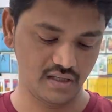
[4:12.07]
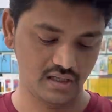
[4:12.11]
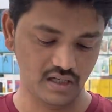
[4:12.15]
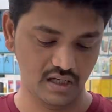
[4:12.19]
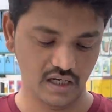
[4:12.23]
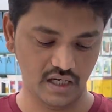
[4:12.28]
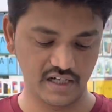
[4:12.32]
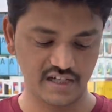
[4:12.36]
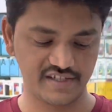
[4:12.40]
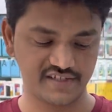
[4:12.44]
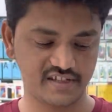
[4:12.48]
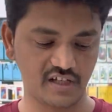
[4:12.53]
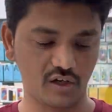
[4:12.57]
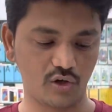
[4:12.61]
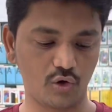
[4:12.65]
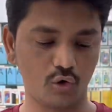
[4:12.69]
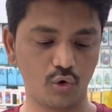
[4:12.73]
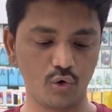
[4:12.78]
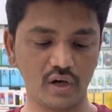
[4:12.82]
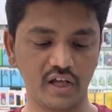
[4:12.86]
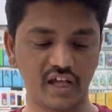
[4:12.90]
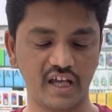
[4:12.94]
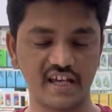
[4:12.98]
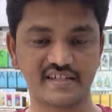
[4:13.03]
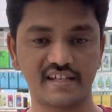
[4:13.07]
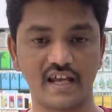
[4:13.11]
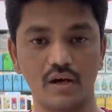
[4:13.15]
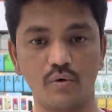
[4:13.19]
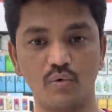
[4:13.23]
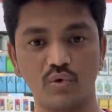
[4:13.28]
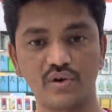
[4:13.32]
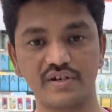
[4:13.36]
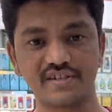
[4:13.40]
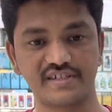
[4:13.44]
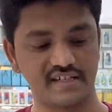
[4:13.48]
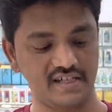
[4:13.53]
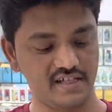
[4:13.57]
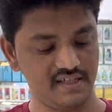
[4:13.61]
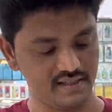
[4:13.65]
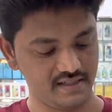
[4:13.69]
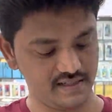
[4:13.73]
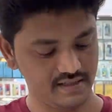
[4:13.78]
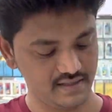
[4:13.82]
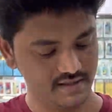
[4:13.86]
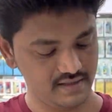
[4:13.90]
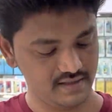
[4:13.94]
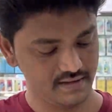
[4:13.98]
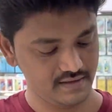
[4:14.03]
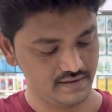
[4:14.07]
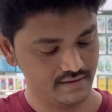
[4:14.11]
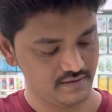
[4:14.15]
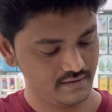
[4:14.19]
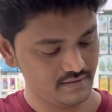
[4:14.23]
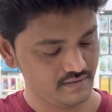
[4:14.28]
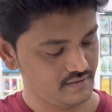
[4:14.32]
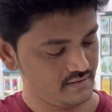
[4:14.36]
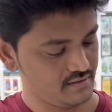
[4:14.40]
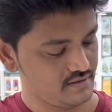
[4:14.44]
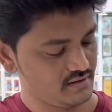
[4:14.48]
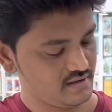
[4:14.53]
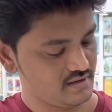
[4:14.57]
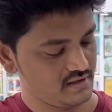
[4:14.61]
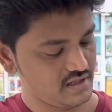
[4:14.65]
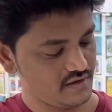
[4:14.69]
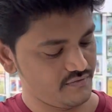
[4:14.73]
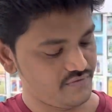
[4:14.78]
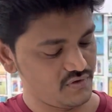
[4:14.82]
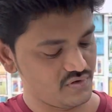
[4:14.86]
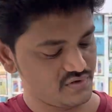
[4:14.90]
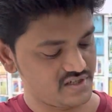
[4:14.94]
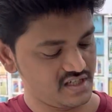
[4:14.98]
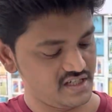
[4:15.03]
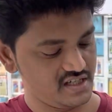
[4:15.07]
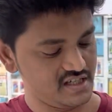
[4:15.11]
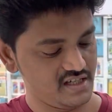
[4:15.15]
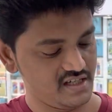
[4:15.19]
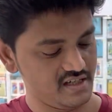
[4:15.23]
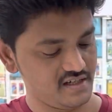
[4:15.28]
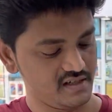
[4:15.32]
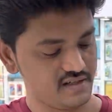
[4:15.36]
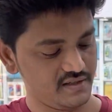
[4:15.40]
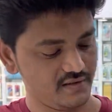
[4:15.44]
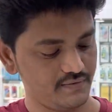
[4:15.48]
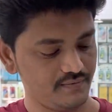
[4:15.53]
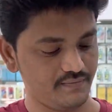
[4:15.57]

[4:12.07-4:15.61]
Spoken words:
and it's a good case, I would say. If you see here,